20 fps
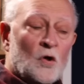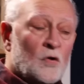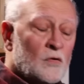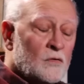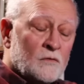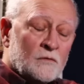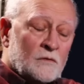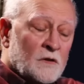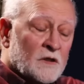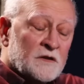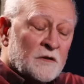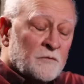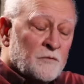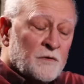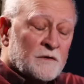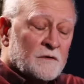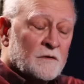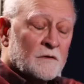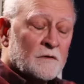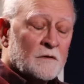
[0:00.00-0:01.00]
No, not in
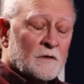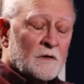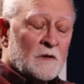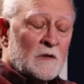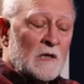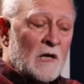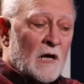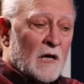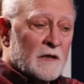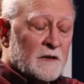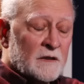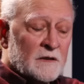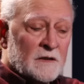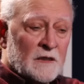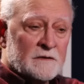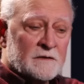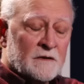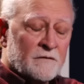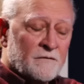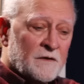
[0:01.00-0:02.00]
Britain. I think
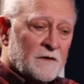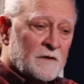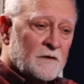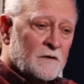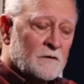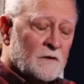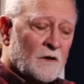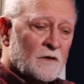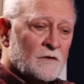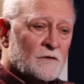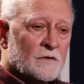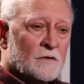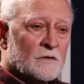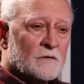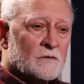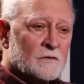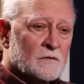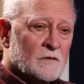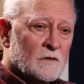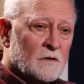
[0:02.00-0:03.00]
that's a very
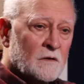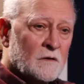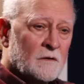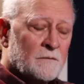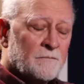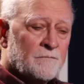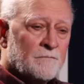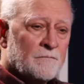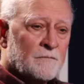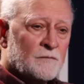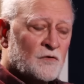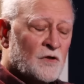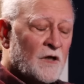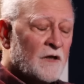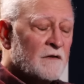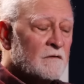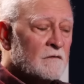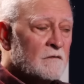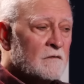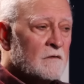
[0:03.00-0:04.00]
dangerous
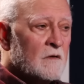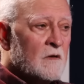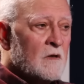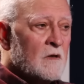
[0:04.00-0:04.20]
trend.